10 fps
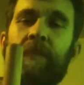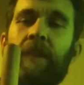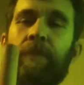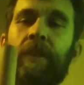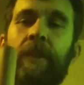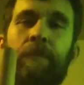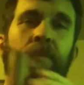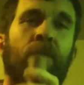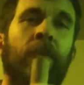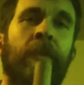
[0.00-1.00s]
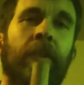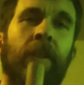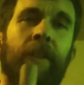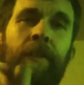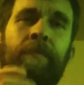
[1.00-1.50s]
probably need to put more oil
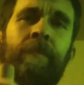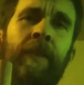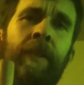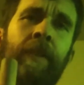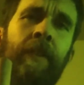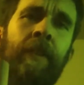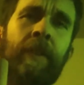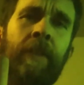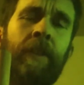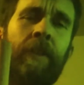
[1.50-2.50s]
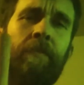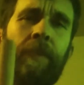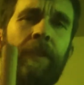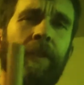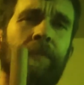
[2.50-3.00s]
on it,
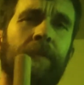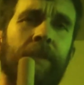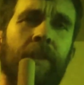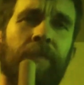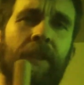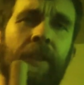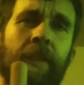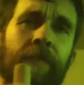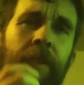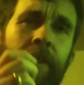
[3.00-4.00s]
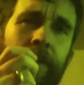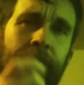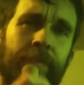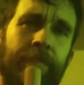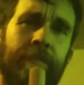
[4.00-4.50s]
but this one's gonna be kind of
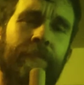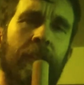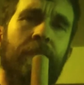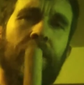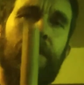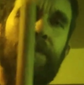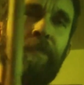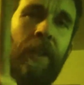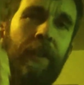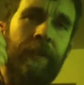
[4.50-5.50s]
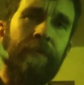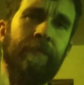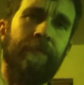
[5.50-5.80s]
it's bare.